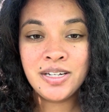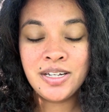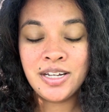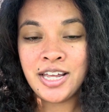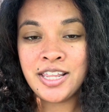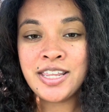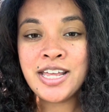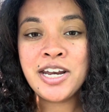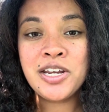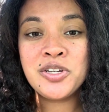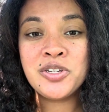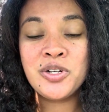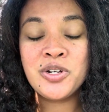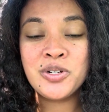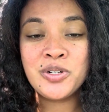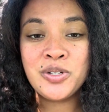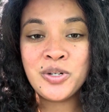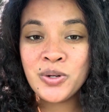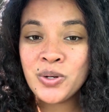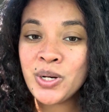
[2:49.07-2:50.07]
And that is your
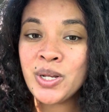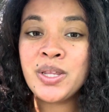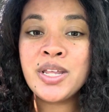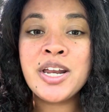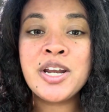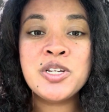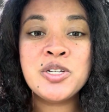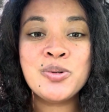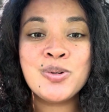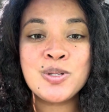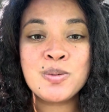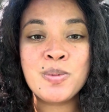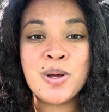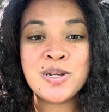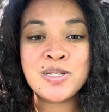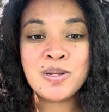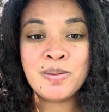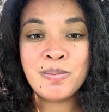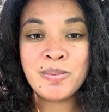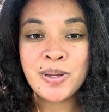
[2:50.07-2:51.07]
duty, that is your
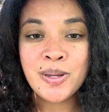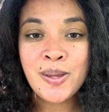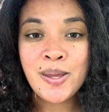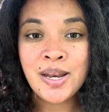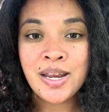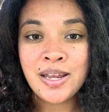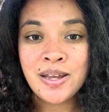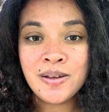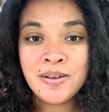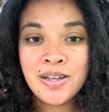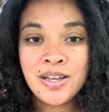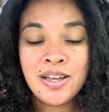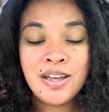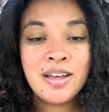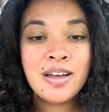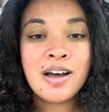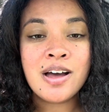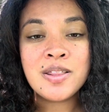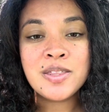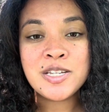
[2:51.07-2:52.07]
responsibility
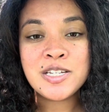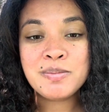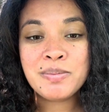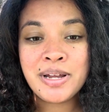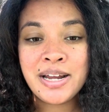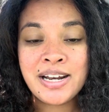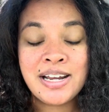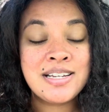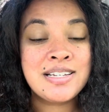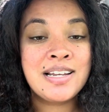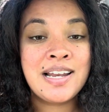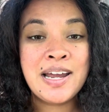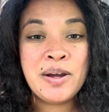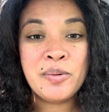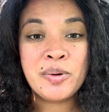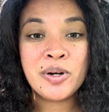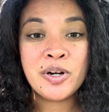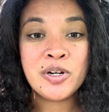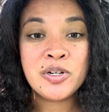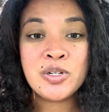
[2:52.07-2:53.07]
on this planet as a light
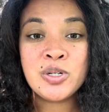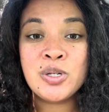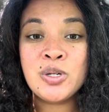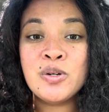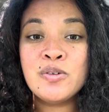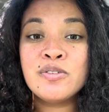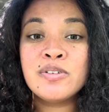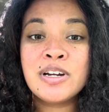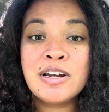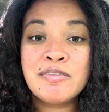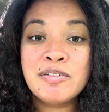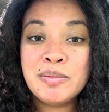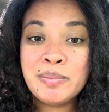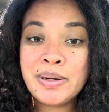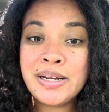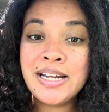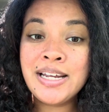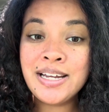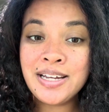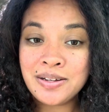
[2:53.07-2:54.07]
worker to do for
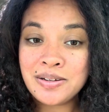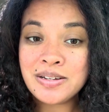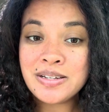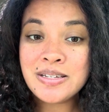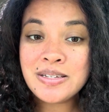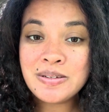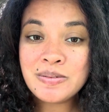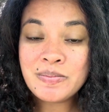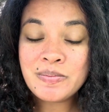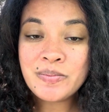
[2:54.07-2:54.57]
everybody else.